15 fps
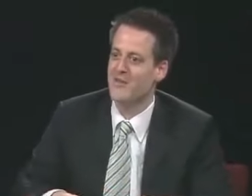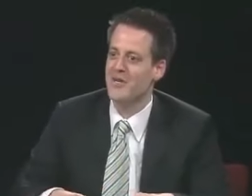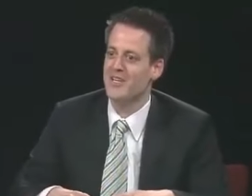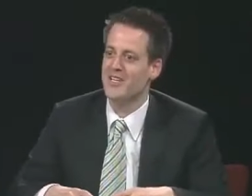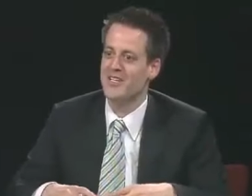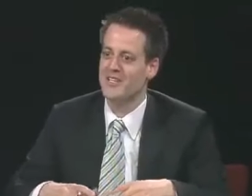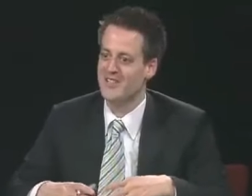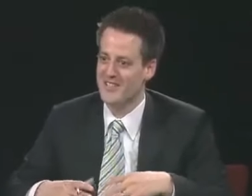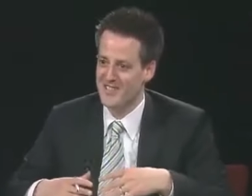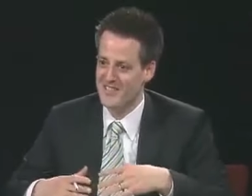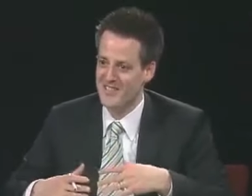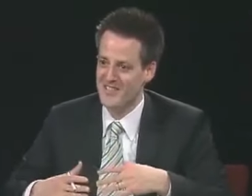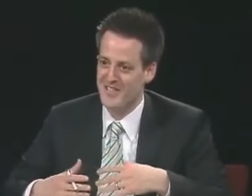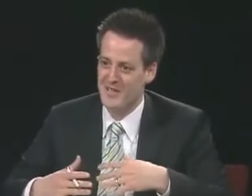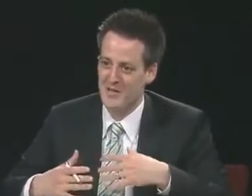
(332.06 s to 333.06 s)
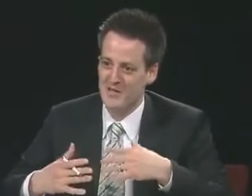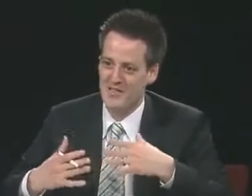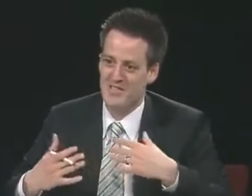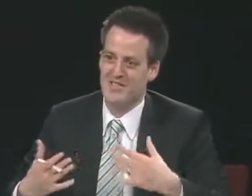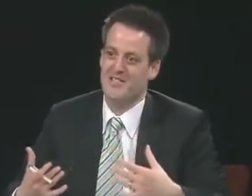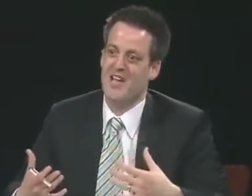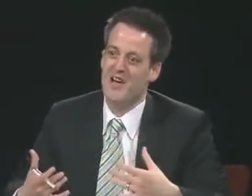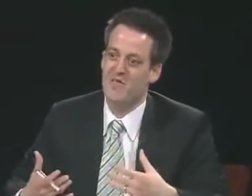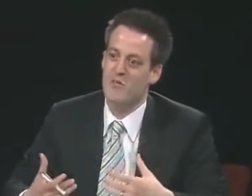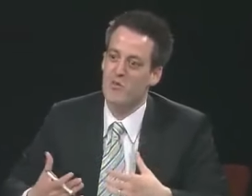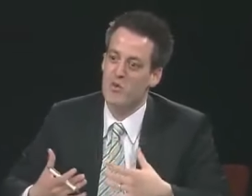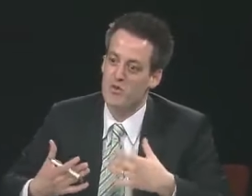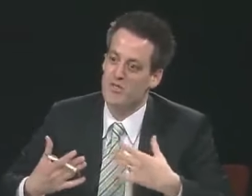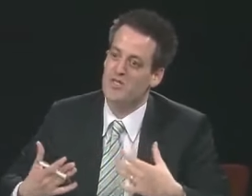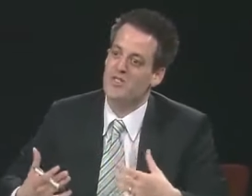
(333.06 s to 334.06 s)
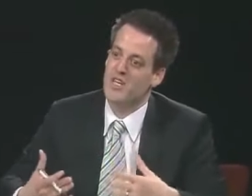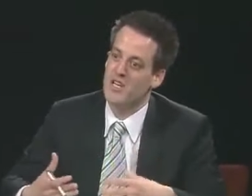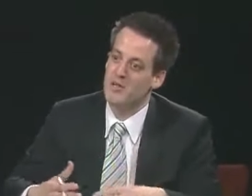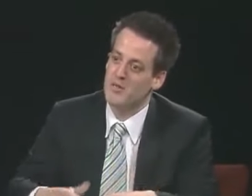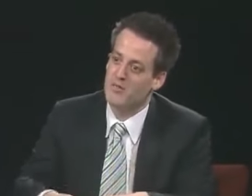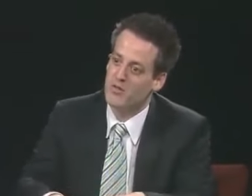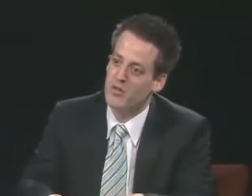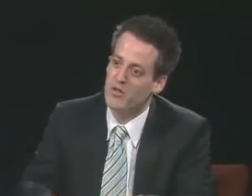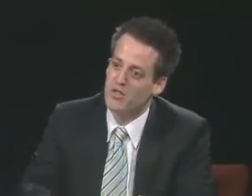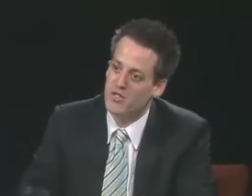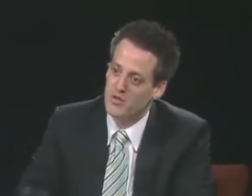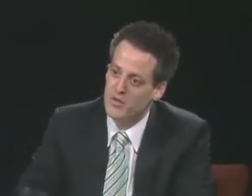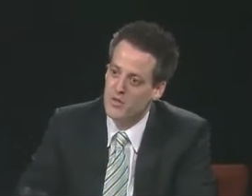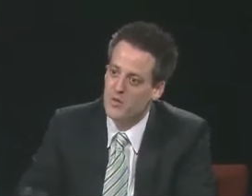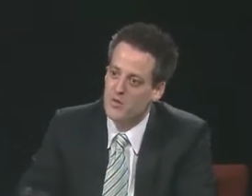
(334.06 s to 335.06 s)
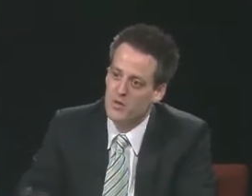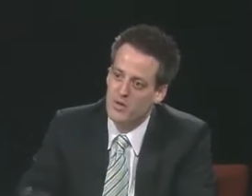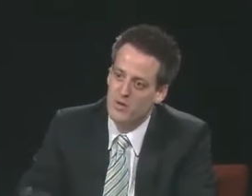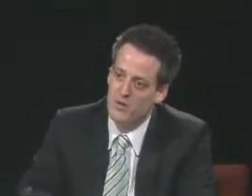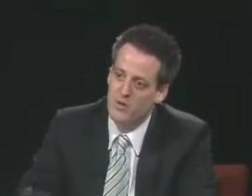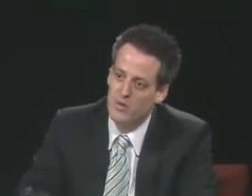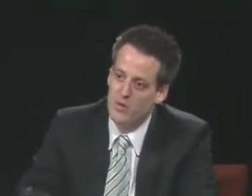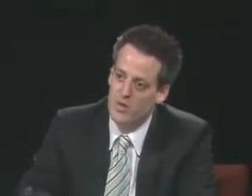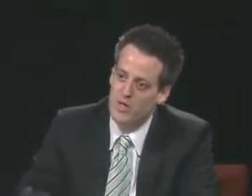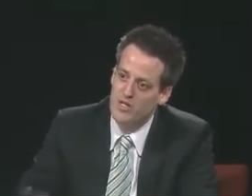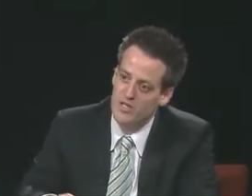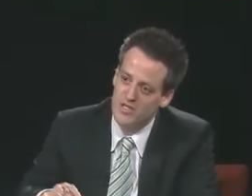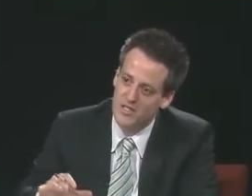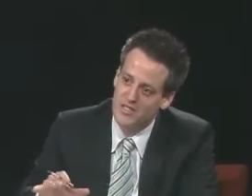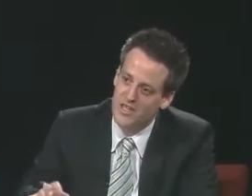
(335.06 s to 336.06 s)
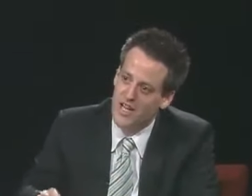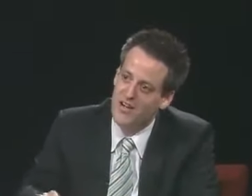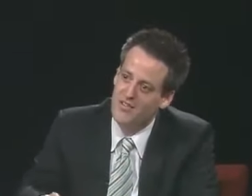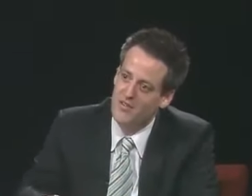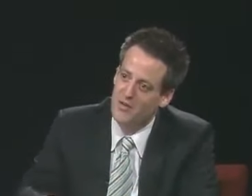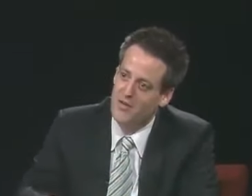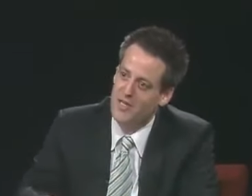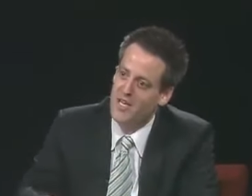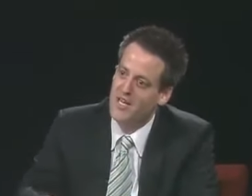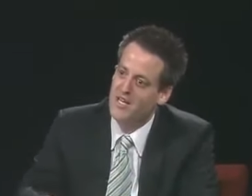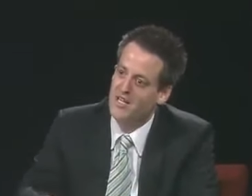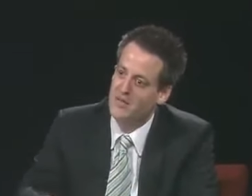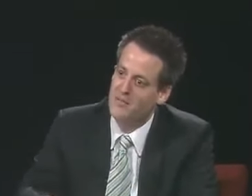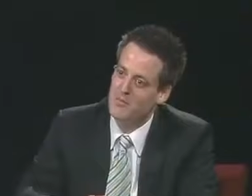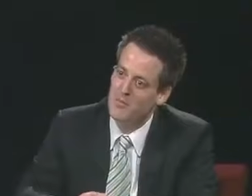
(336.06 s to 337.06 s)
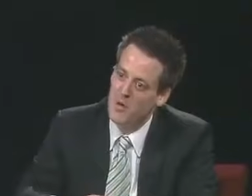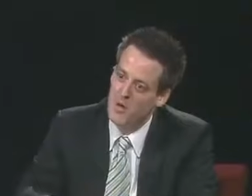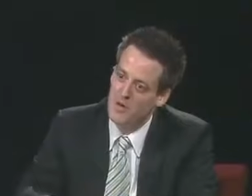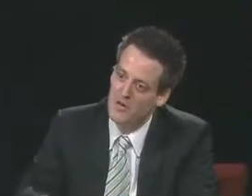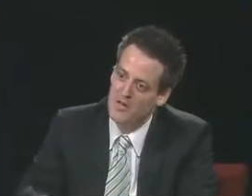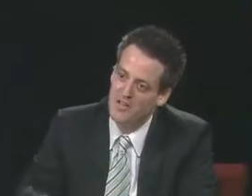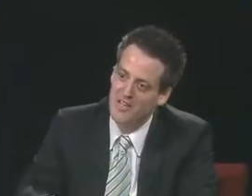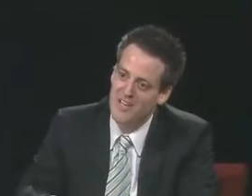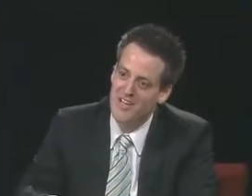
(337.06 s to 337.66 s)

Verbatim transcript: we can, you know, sus- have a more sustainable food industry, or or is it just to have the organic part